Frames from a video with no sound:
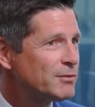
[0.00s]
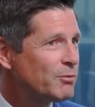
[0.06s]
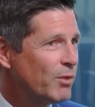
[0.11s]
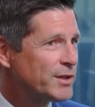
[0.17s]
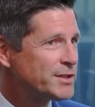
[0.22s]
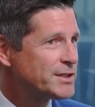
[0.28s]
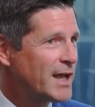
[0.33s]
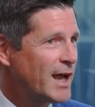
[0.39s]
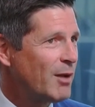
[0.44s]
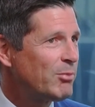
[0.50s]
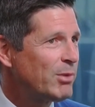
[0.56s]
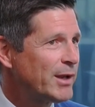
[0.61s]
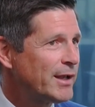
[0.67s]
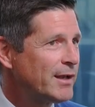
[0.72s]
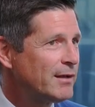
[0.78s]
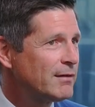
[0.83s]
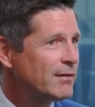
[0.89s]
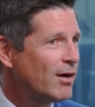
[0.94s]
What's
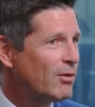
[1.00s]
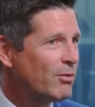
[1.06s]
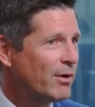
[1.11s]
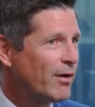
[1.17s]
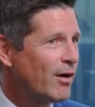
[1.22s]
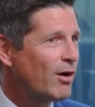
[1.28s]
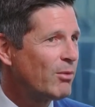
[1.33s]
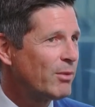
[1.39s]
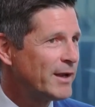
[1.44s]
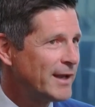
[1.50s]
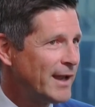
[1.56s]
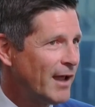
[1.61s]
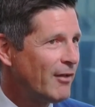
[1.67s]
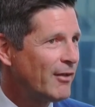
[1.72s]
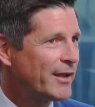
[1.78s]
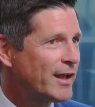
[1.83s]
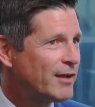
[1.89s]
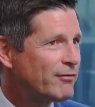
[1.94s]
happening? Are we
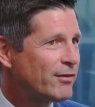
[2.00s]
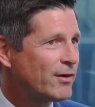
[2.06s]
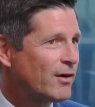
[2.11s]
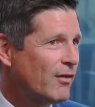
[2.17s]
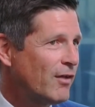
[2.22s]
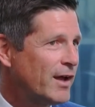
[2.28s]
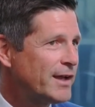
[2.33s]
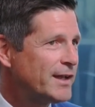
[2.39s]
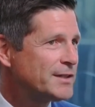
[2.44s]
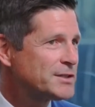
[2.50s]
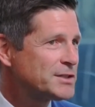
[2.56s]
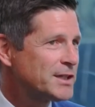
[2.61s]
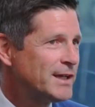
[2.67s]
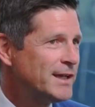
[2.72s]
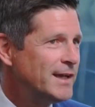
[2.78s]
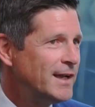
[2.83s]
nailing it for clients?